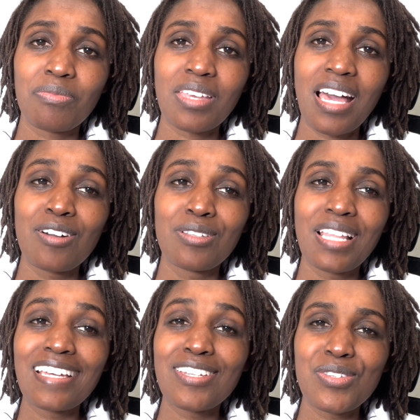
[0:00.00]
I would
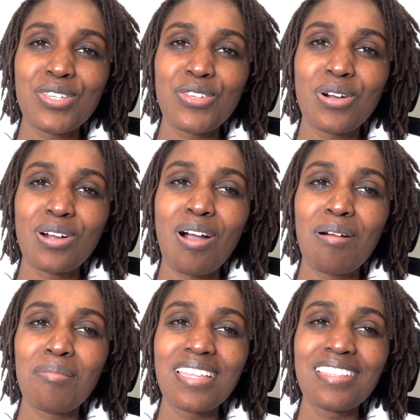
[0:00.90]
like to see your
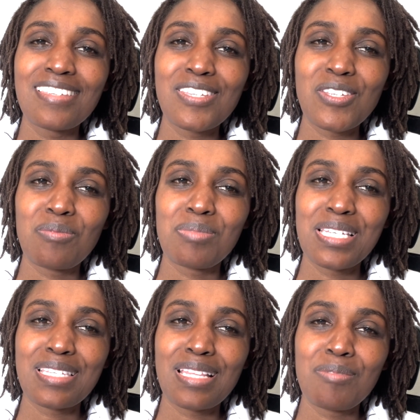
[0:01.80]
comments. So
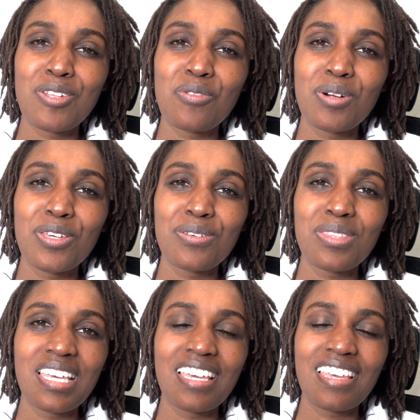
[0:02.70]
please let me know what you
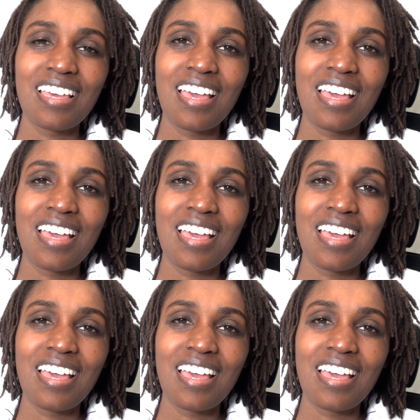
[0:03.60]
think.